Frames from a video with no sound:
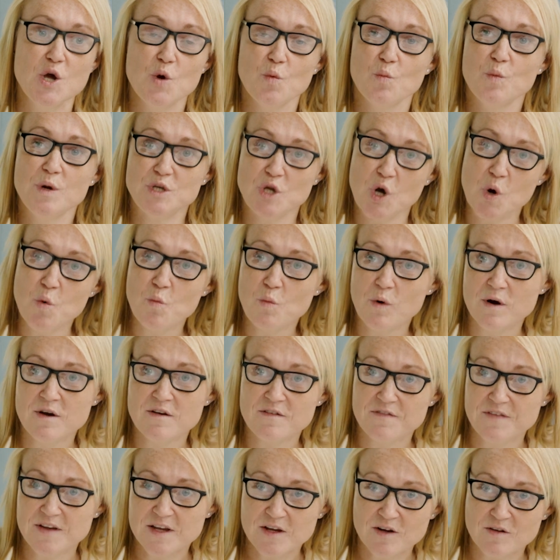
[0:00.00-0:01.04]
we don't want to
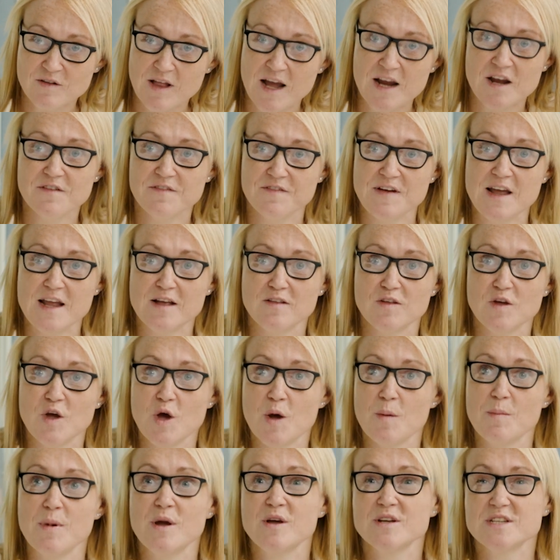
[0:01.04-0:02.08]
feel like a failure,
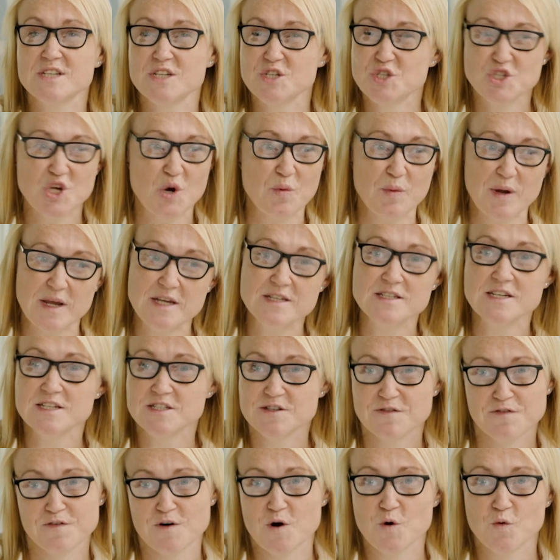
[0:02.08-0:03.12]
because it's so easy to
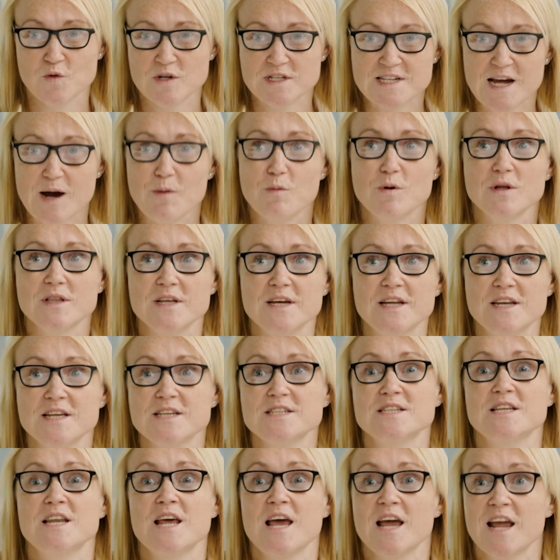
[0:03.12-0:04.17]
throw the towel in,
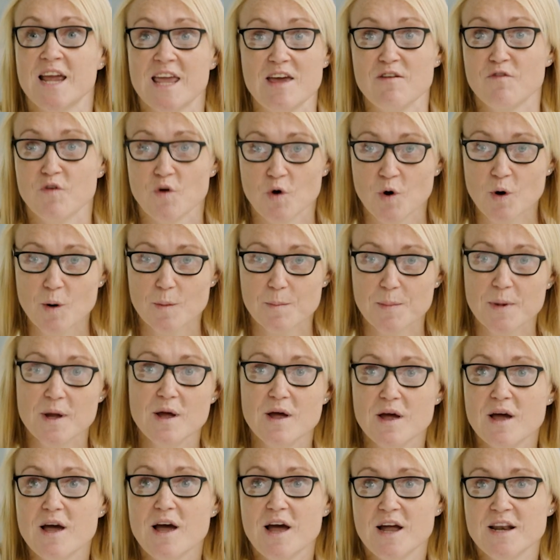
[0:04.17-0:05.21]
isn't it, and give up.
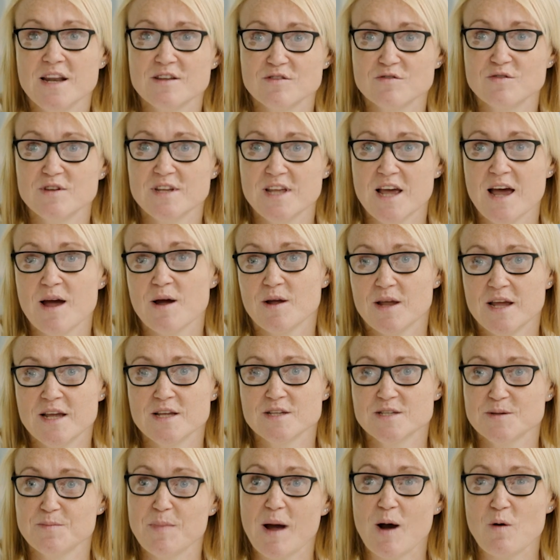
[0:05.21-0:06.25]
And
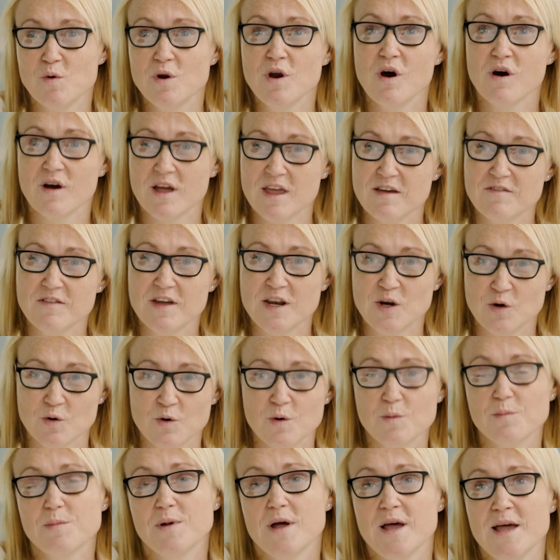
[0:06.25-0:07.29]
it's about not giving up.
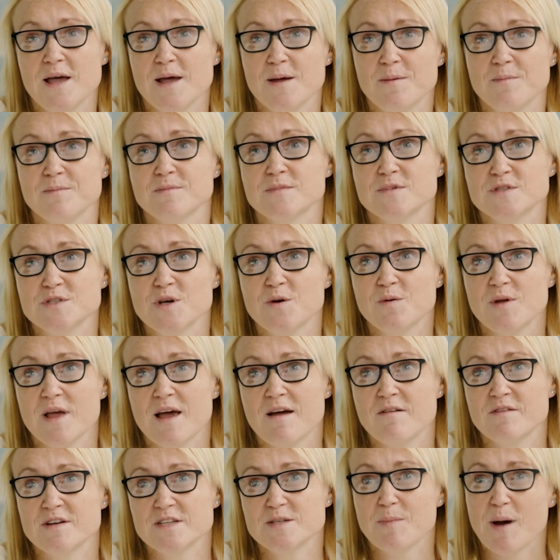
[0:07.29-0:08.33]

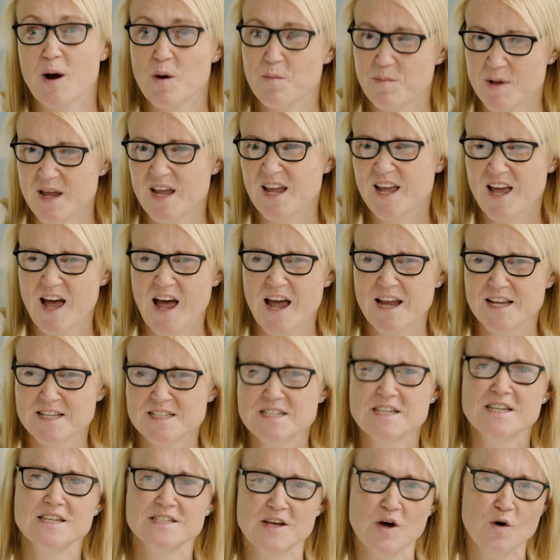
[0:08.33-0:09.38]
It's about being kind
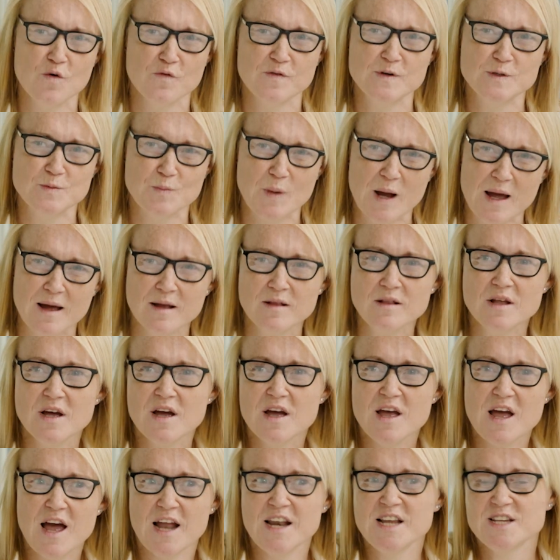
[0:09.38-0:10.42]
to yourself as well.
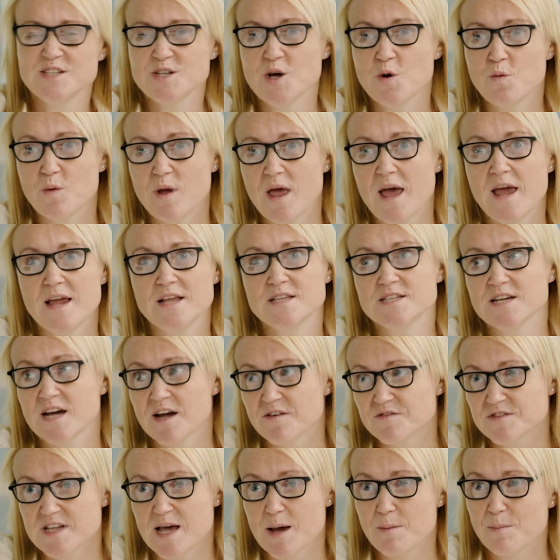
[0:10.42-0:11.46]
And it's okay to
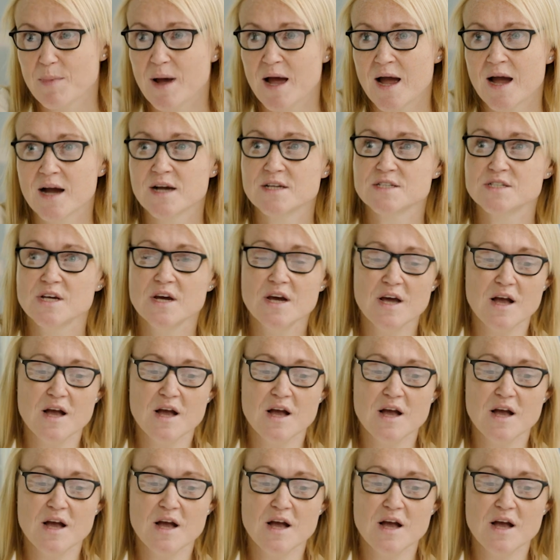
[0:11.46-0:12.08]
have setbacks,